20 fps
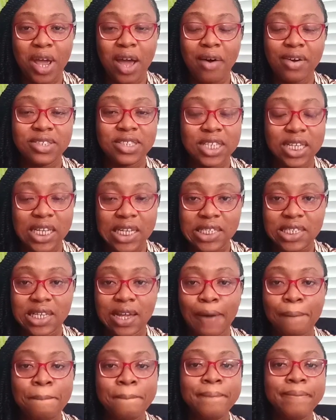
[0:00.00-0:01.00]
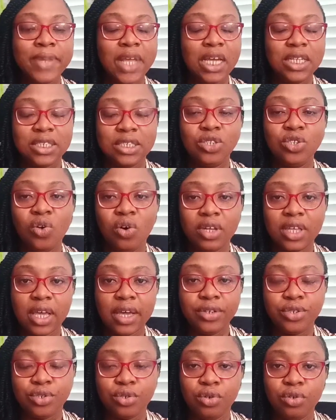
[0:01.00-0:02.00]
hours later, it did not
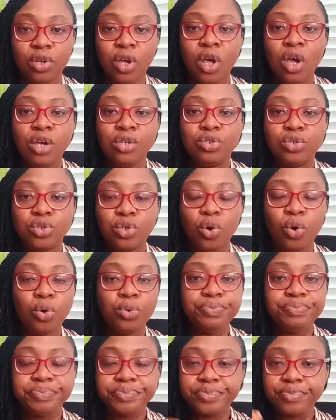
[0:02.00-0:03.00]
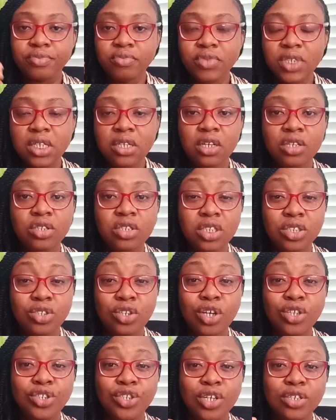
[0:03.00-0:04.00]
get done. So it did
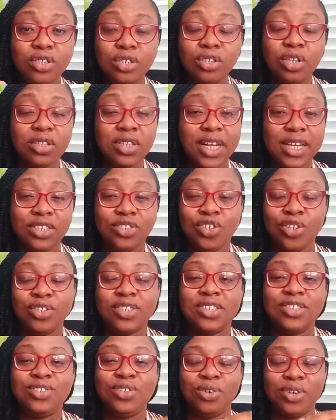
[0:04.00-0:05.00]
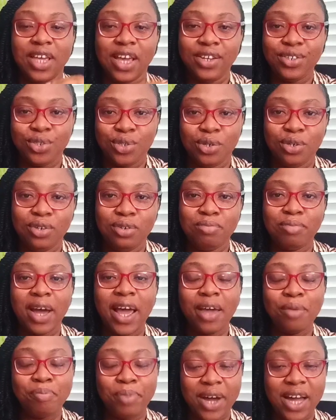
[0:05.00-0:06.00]
not that it just did not get done,
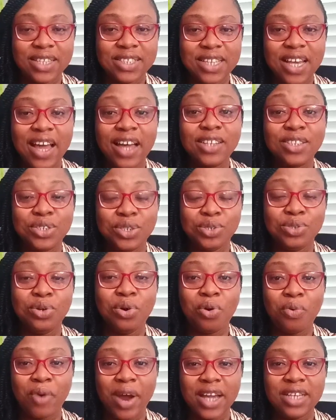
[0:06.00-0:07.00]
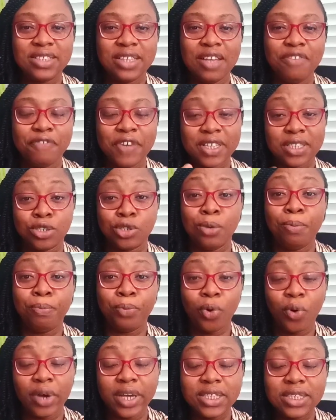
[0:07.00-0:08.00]
my batter did not rise. In fact, at some
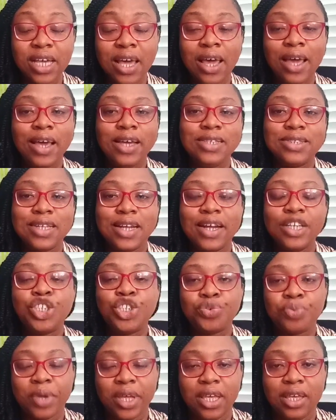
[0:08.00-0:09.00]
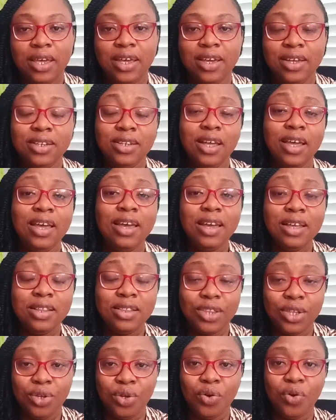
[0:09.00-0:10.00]
point it started shrinking
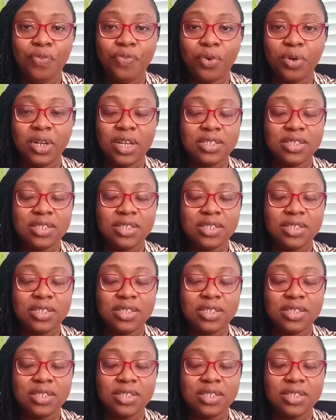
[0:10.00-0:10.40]
in the oven.